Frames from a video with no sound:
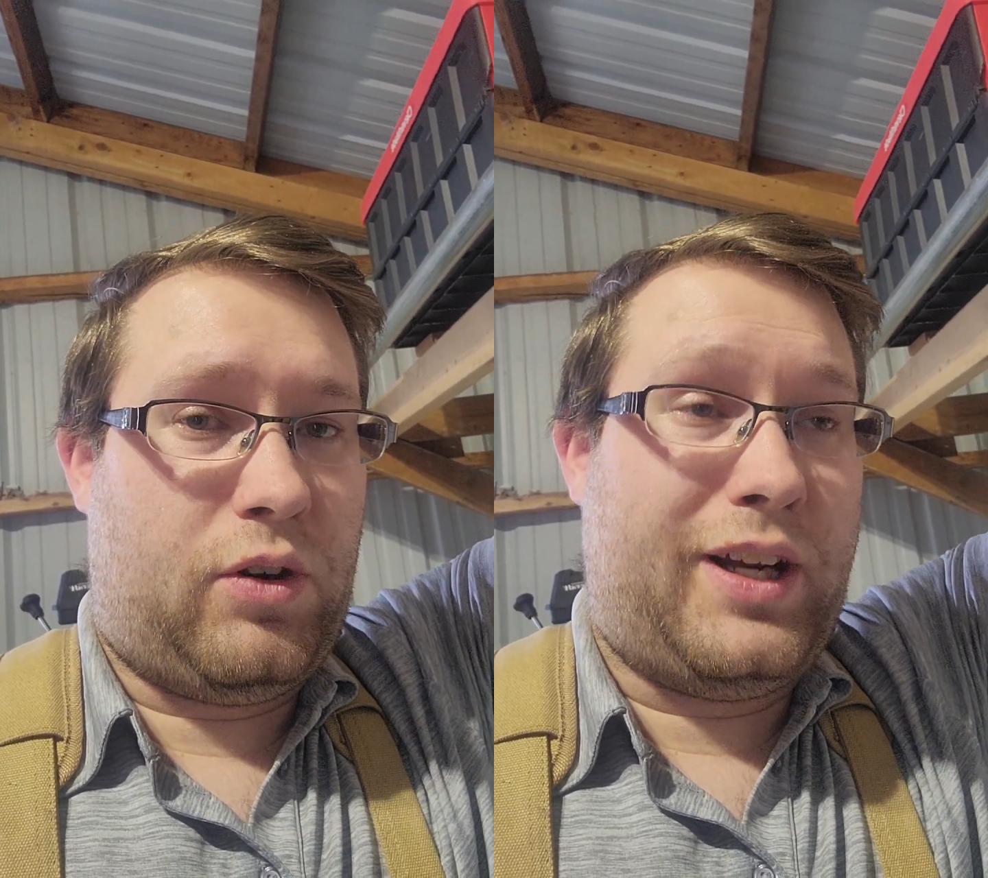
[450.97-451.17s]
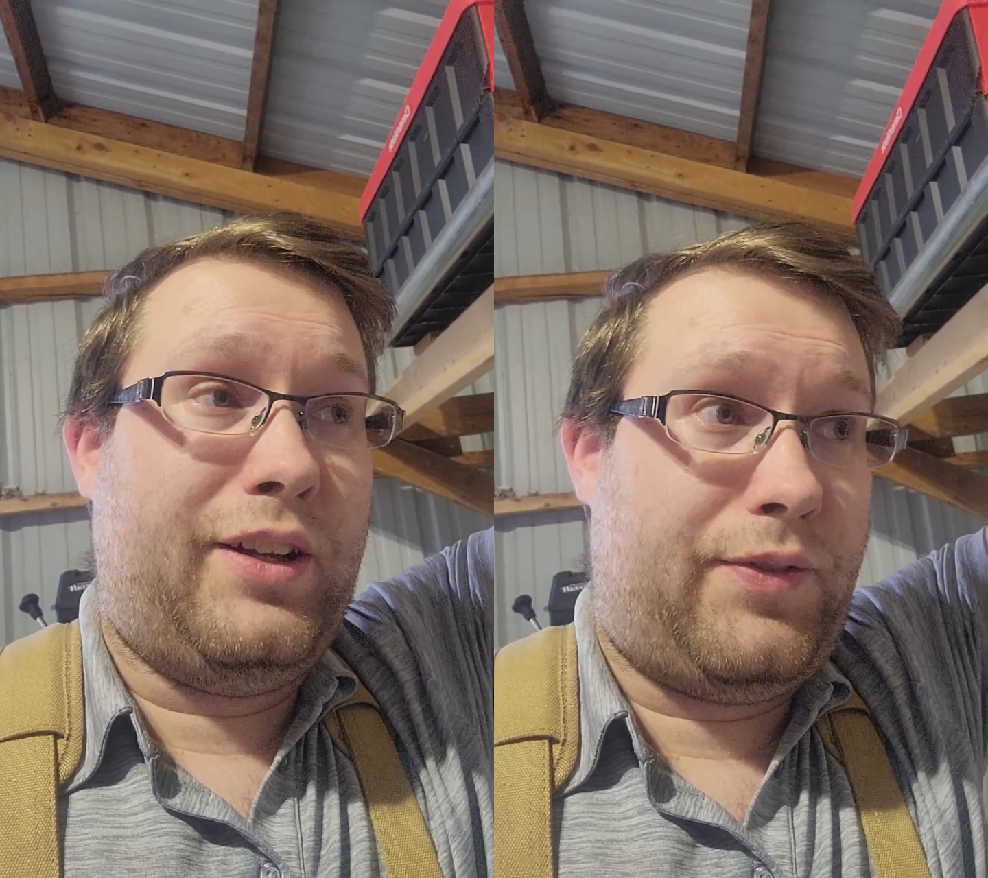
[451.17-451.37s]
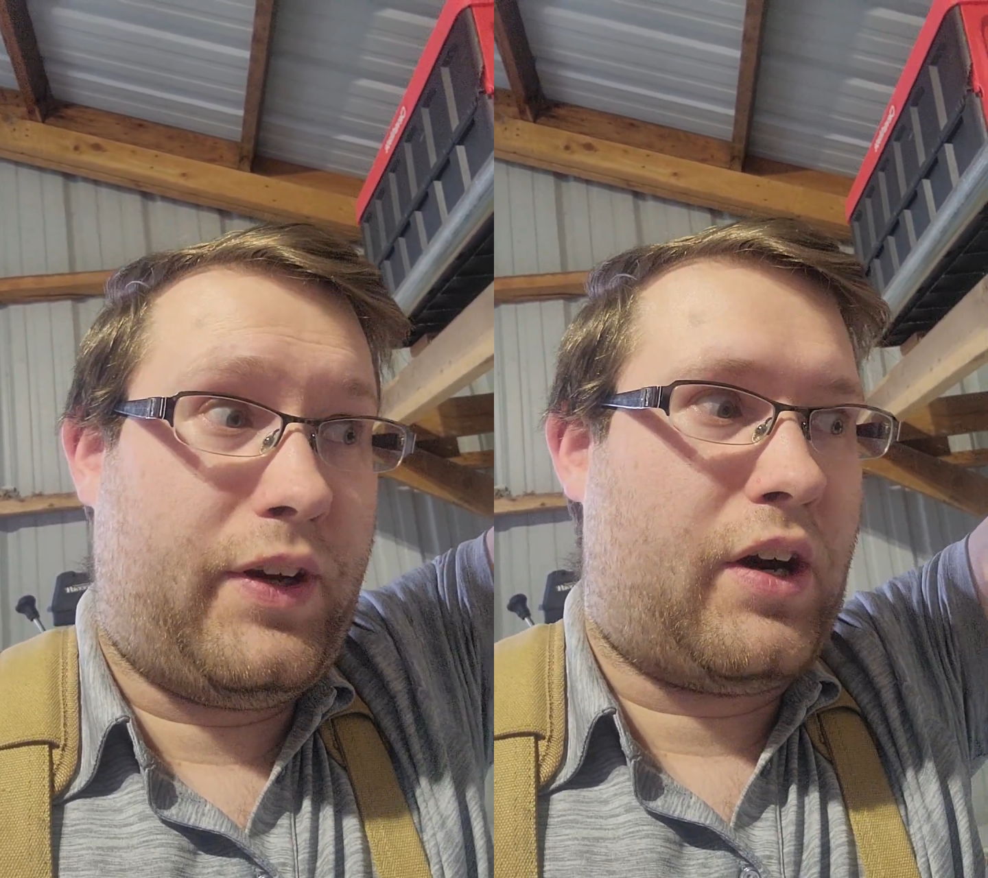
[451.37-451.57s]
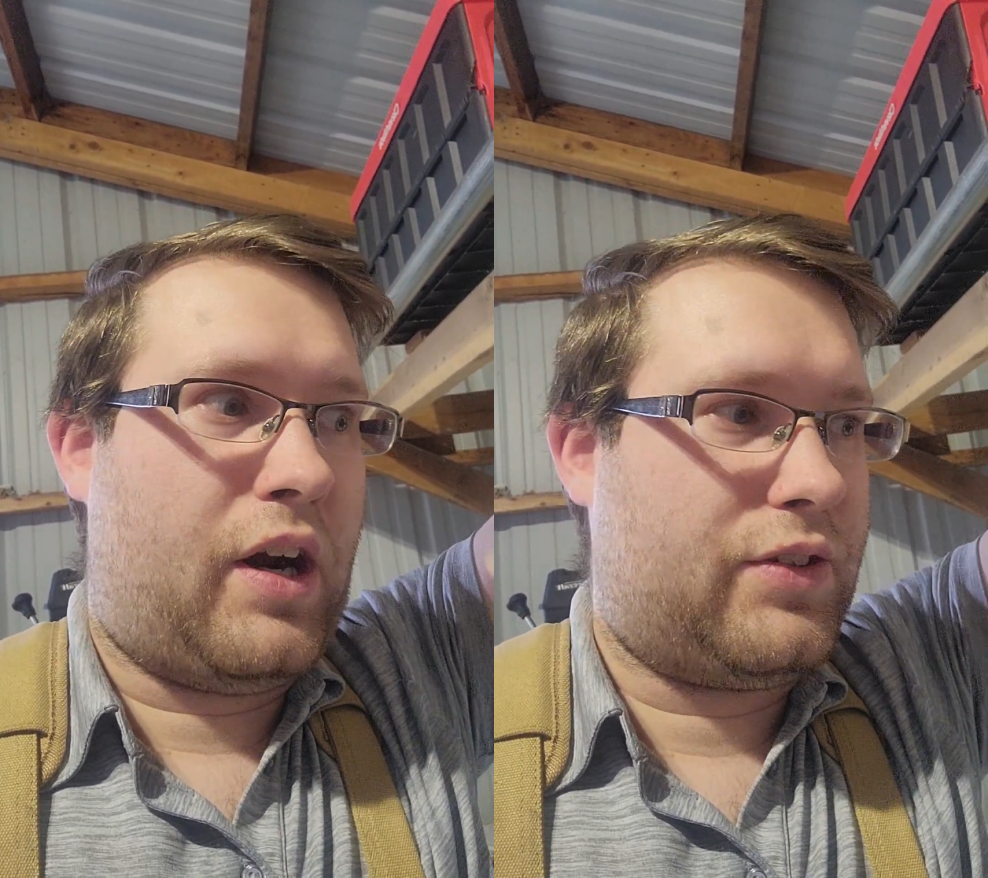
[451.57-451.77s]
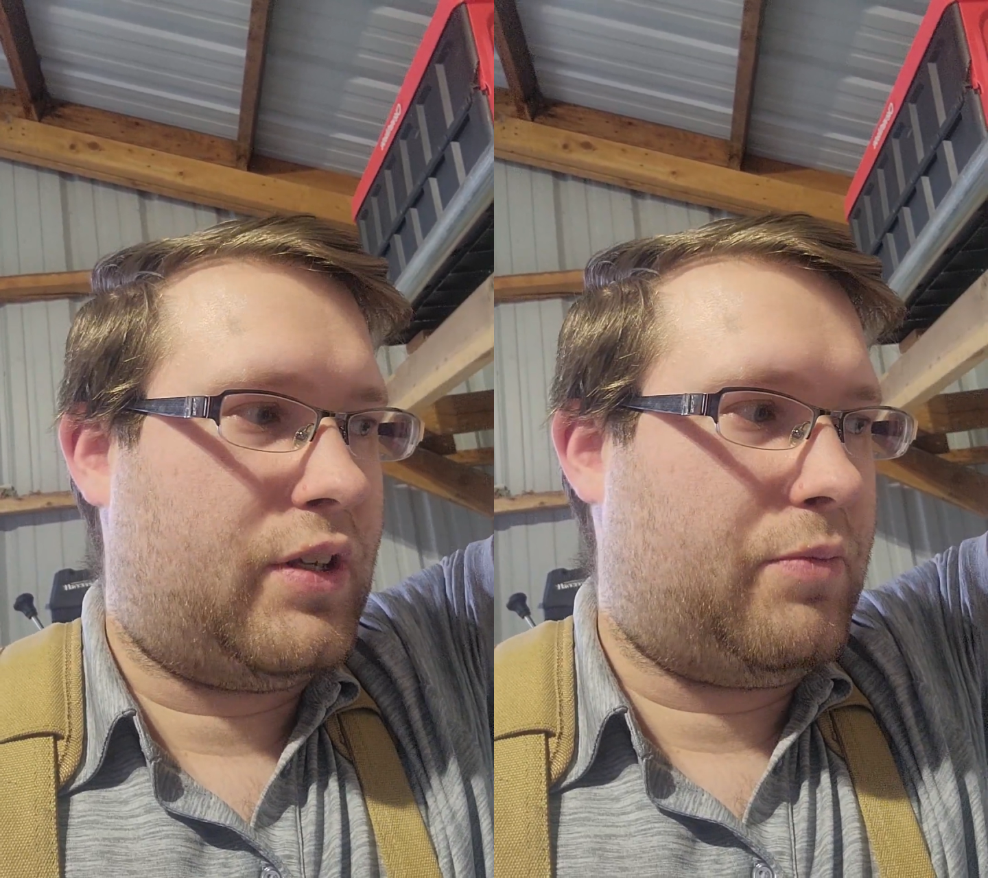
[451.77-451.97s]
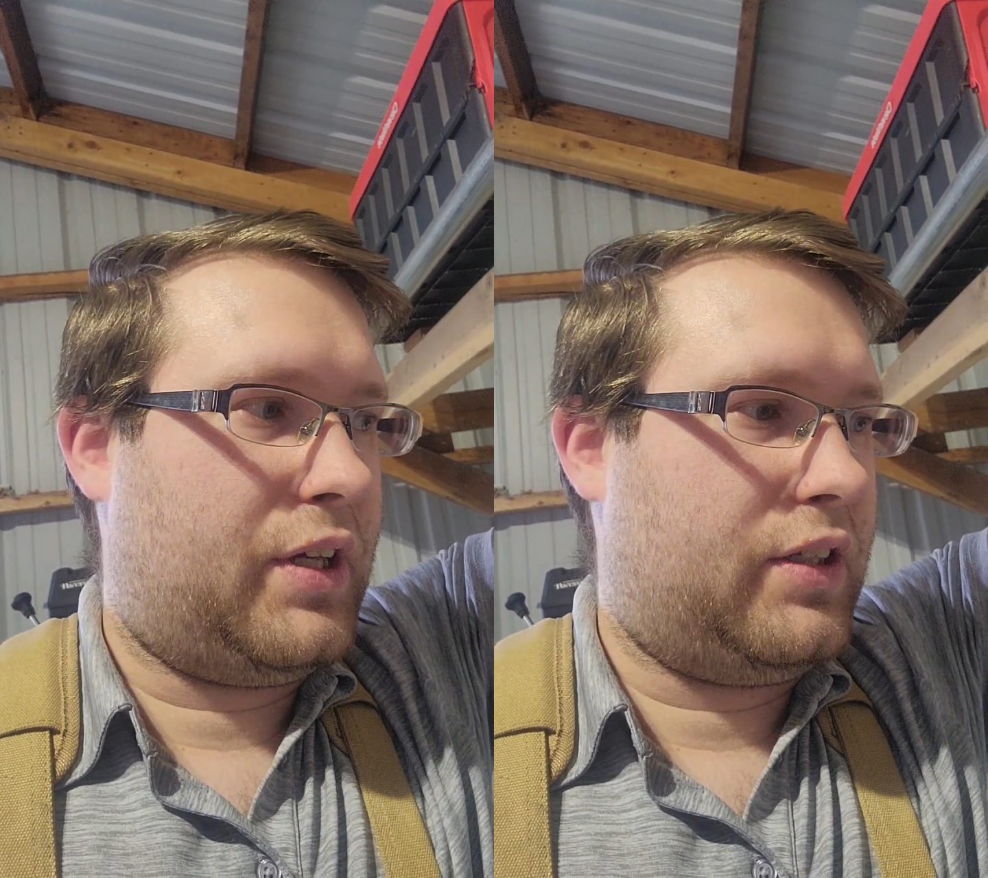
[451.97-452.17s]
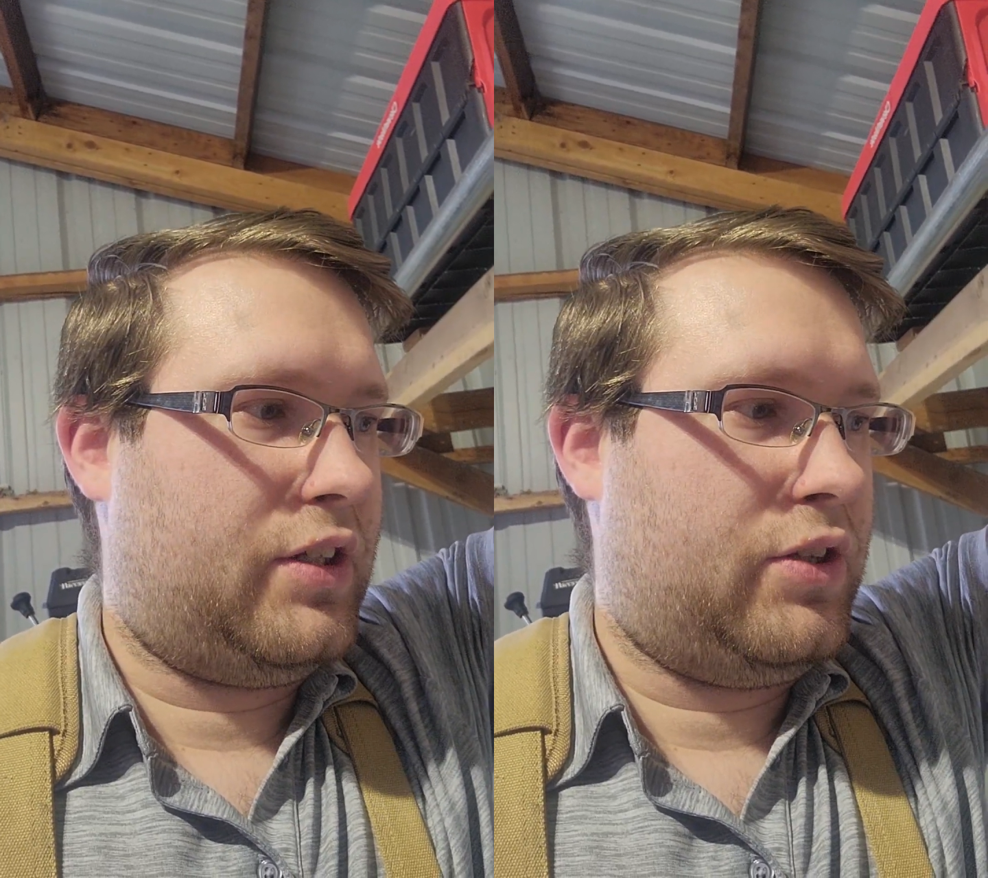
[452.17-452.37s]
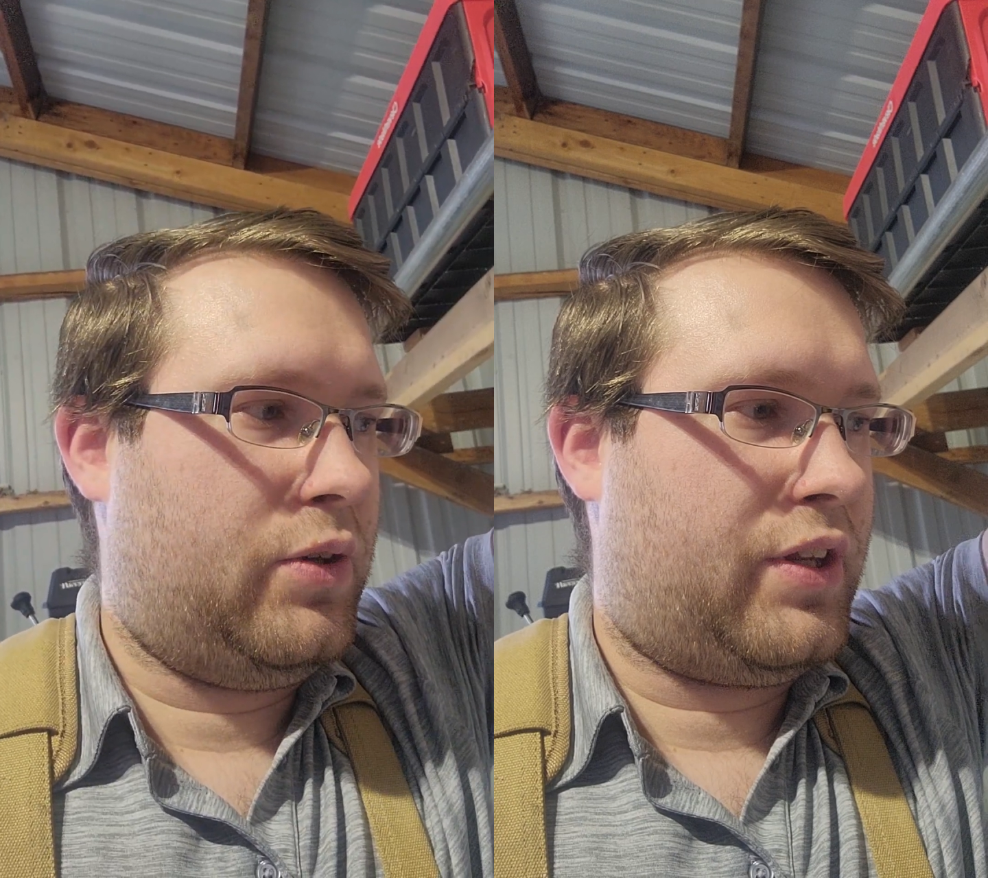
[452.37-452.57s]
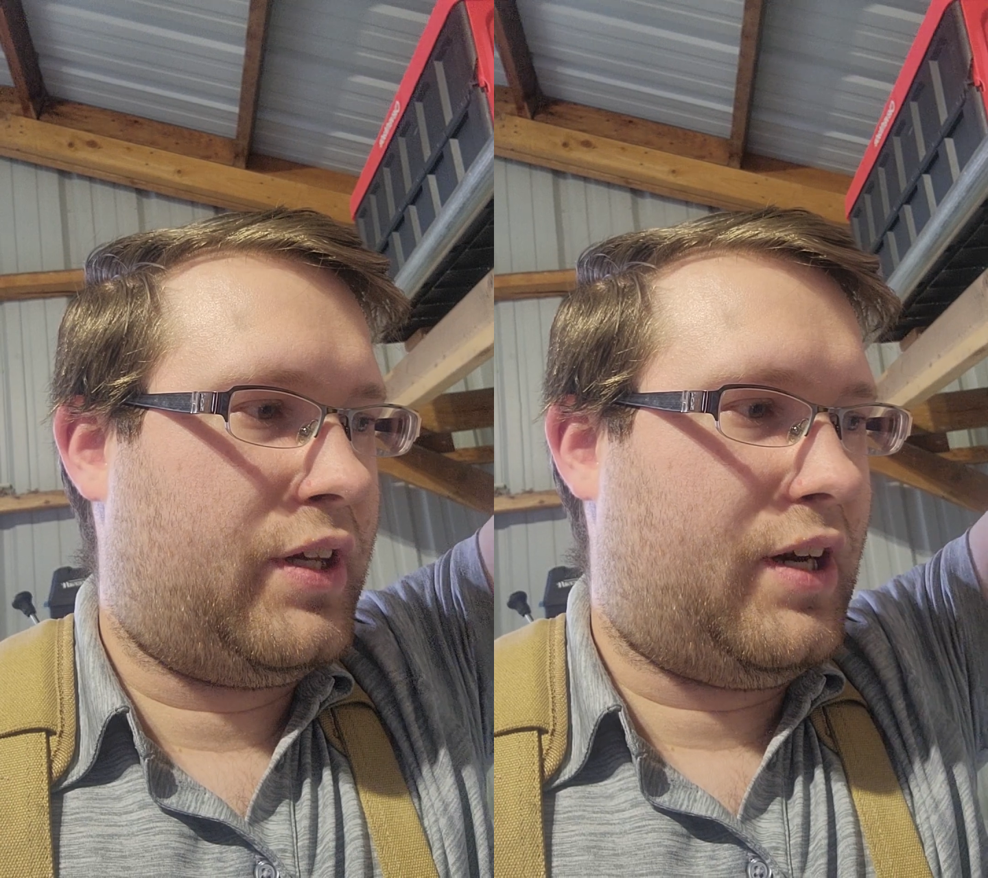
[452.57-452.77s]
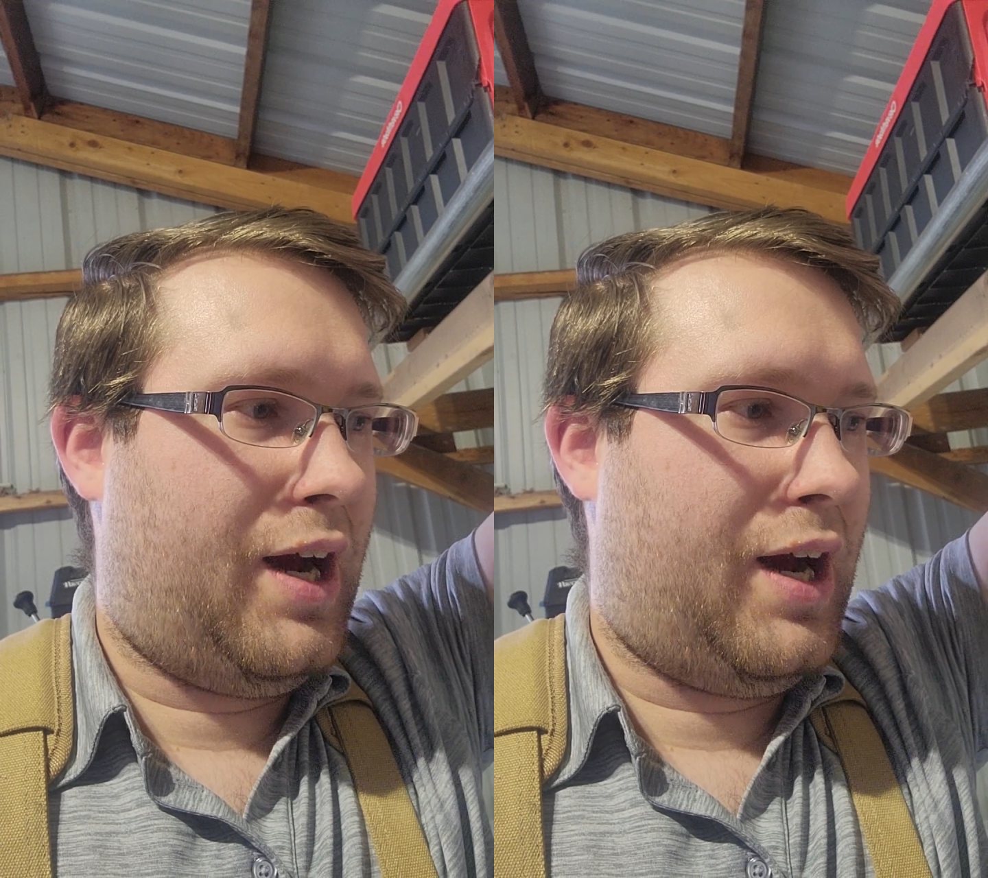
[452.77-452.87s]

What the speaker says: or he'll figure out something to do with it.